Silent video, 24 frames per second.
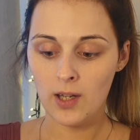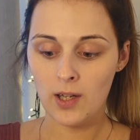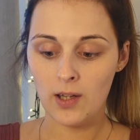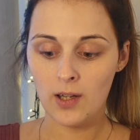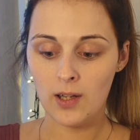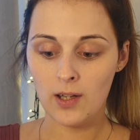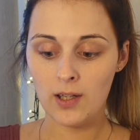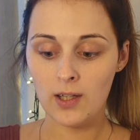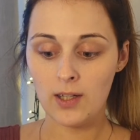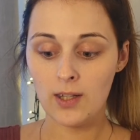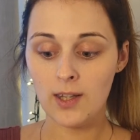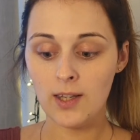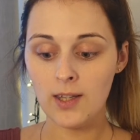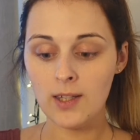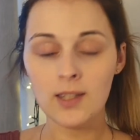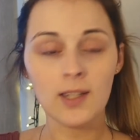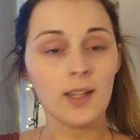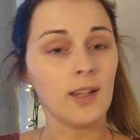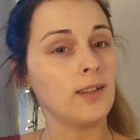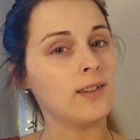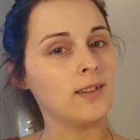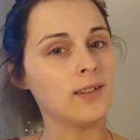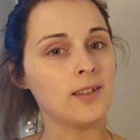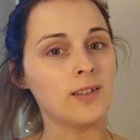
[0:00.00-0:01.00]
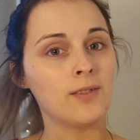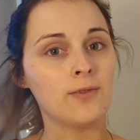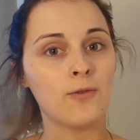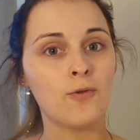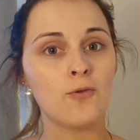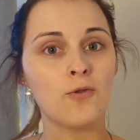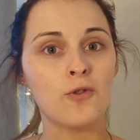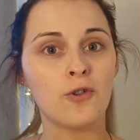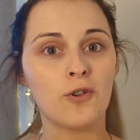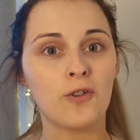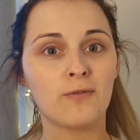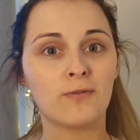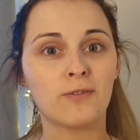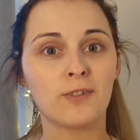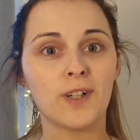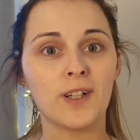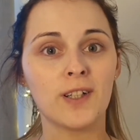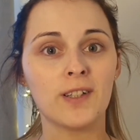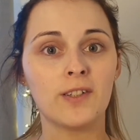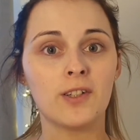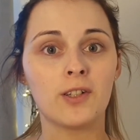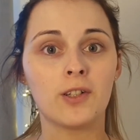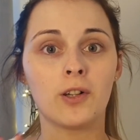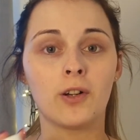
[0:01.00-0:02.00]
And this says it's full
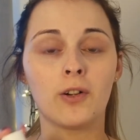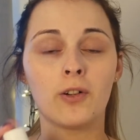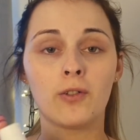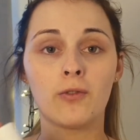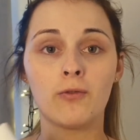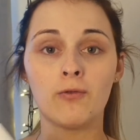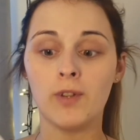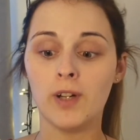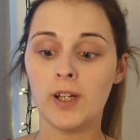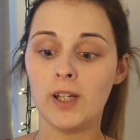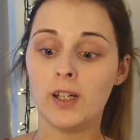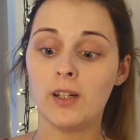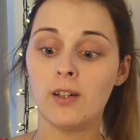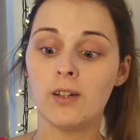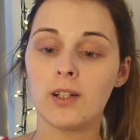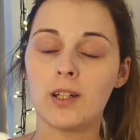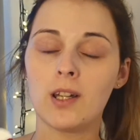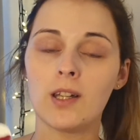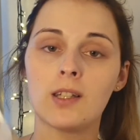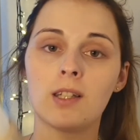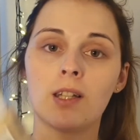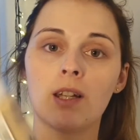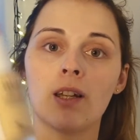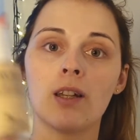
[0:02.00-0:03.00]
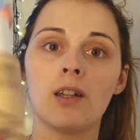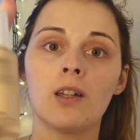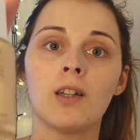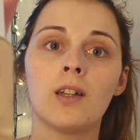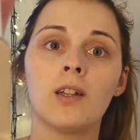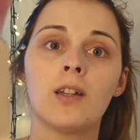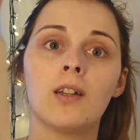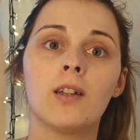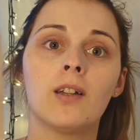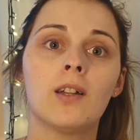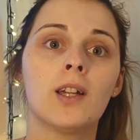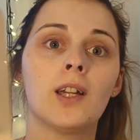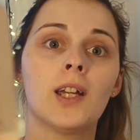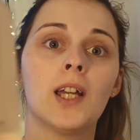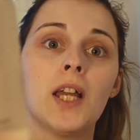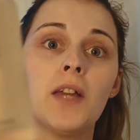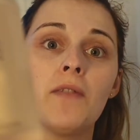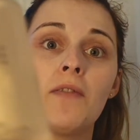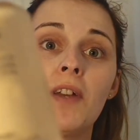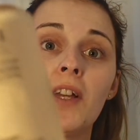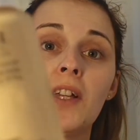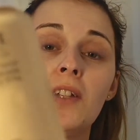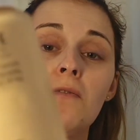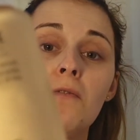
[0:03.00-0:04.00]
coverage, so I'd really like to see if it
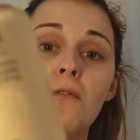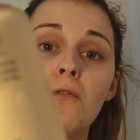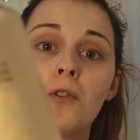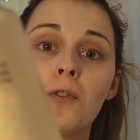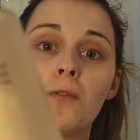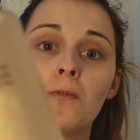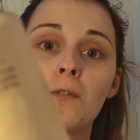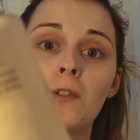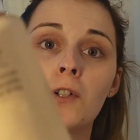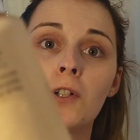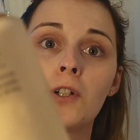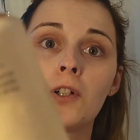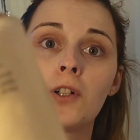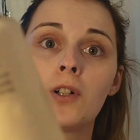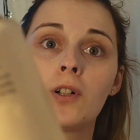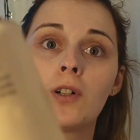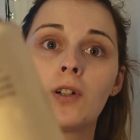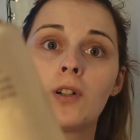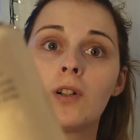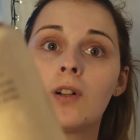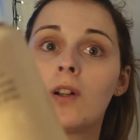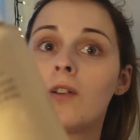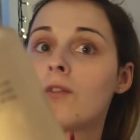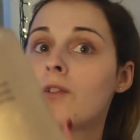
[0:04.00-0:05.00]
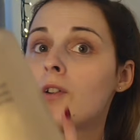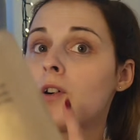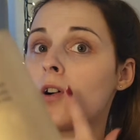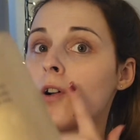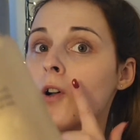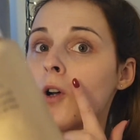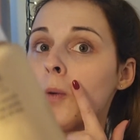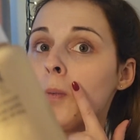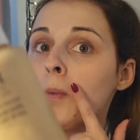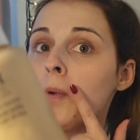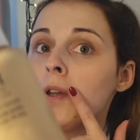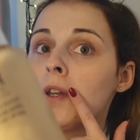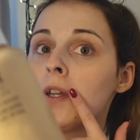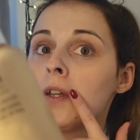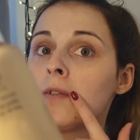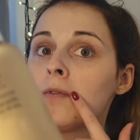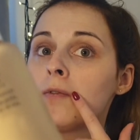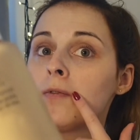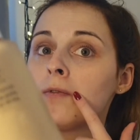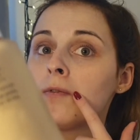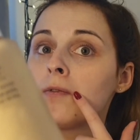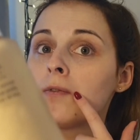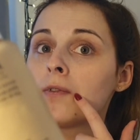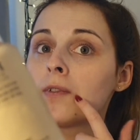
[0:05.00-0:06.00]
is full coverage. I've got a couple of
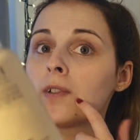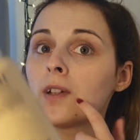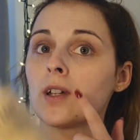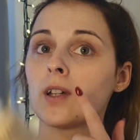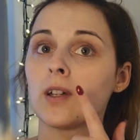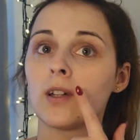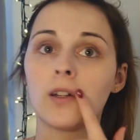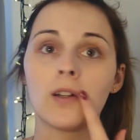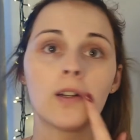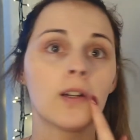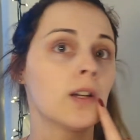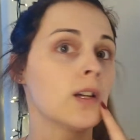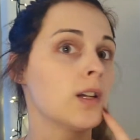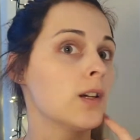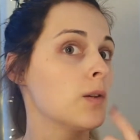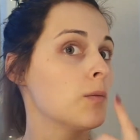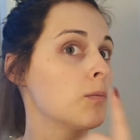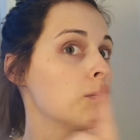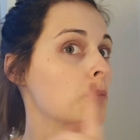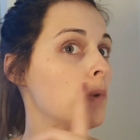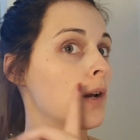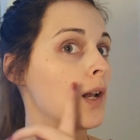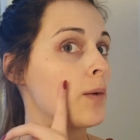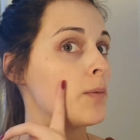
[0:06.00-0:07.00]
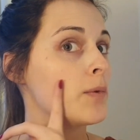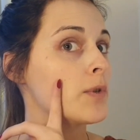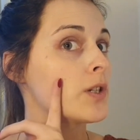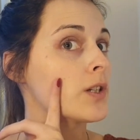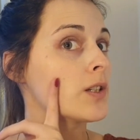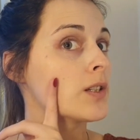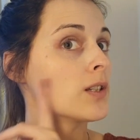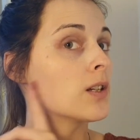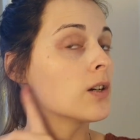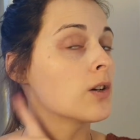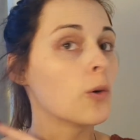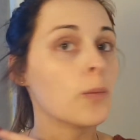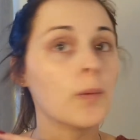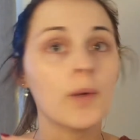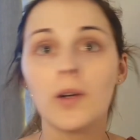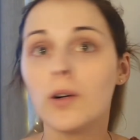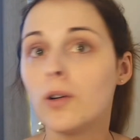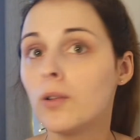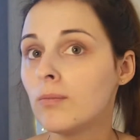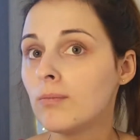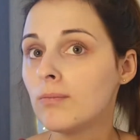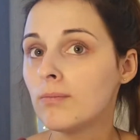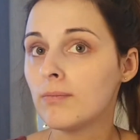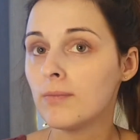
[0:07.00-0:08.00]
blemishes that are coming
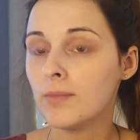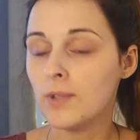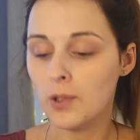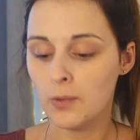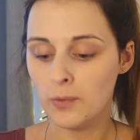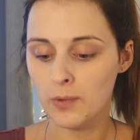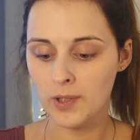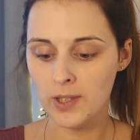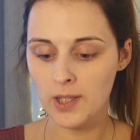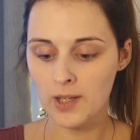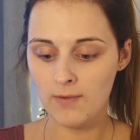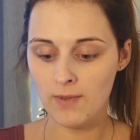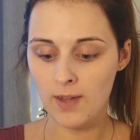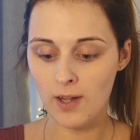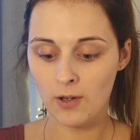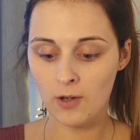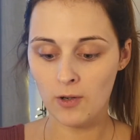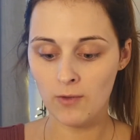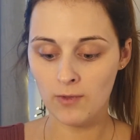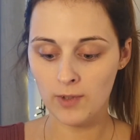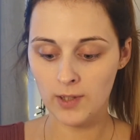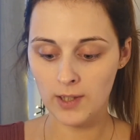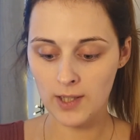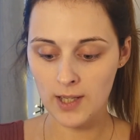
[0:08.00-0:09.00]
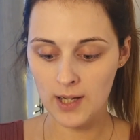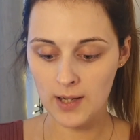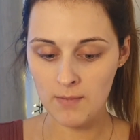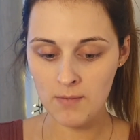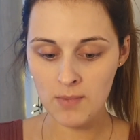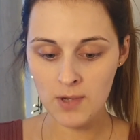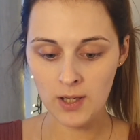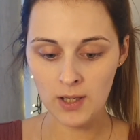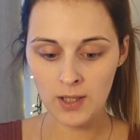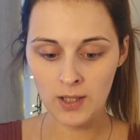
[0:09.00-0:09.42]
up, so we'll see if that covers them.